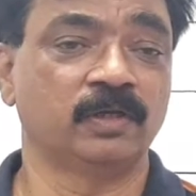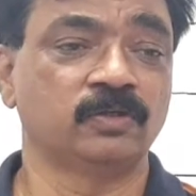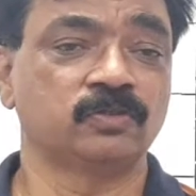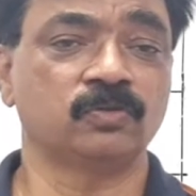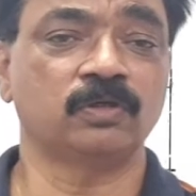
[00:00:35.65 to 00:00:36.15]

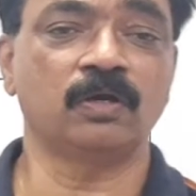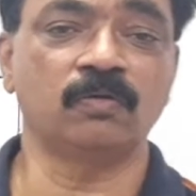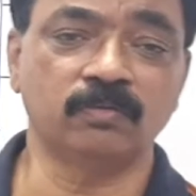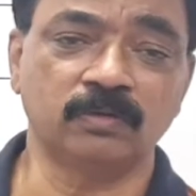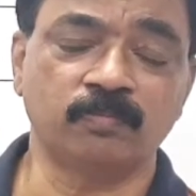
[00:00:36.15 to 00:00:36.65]
So
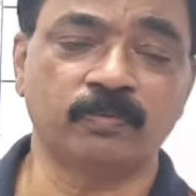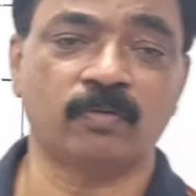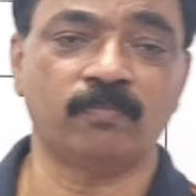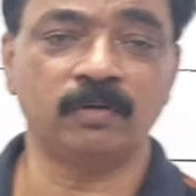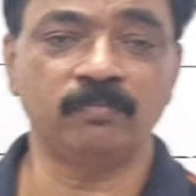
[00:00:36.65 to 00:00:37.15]
now the
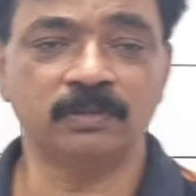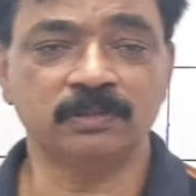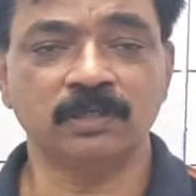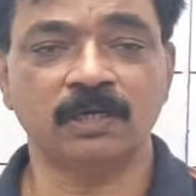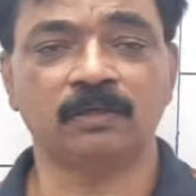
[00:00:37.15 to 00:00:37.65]
problem
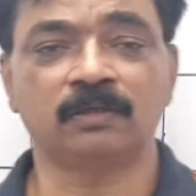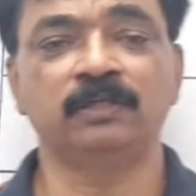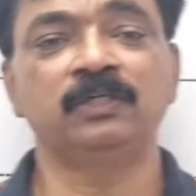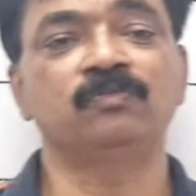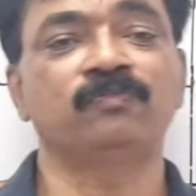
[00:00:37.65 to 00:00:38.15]
is that
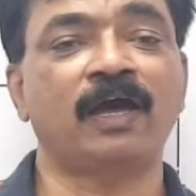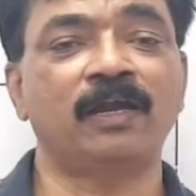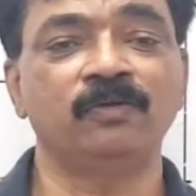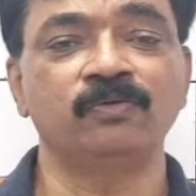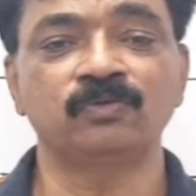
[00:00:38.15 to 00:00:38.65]
these
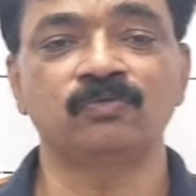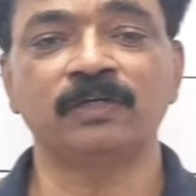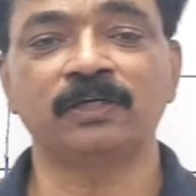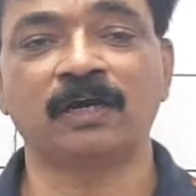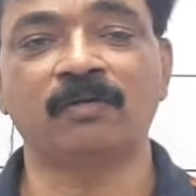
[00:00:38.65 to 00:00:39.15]
values
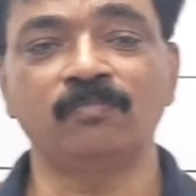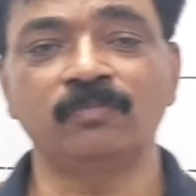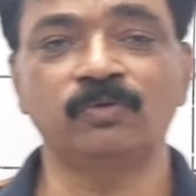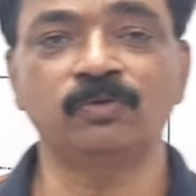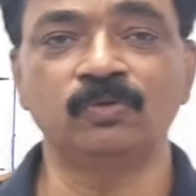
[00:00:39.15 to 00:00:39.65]
will
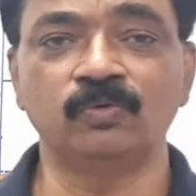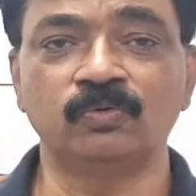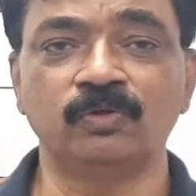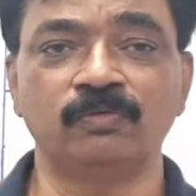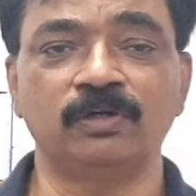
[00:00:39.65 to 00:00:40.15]
come to you,
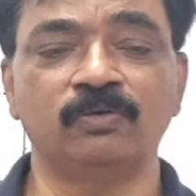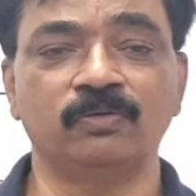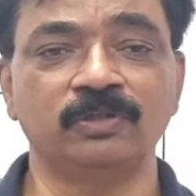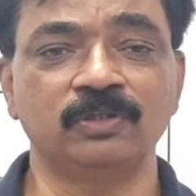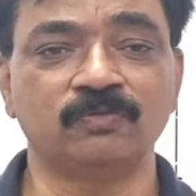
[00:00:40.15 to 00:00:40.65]
you will know
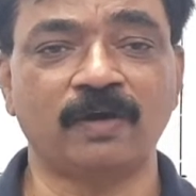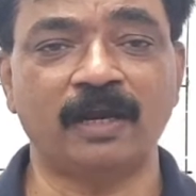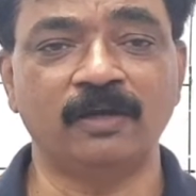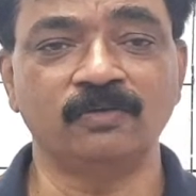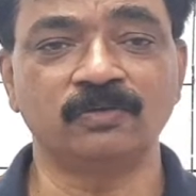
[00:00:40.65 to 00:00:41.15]
these
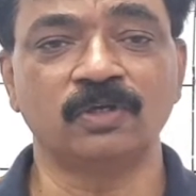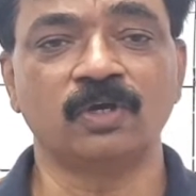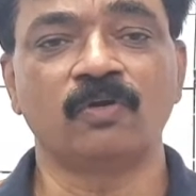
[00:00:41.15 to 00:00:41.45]
values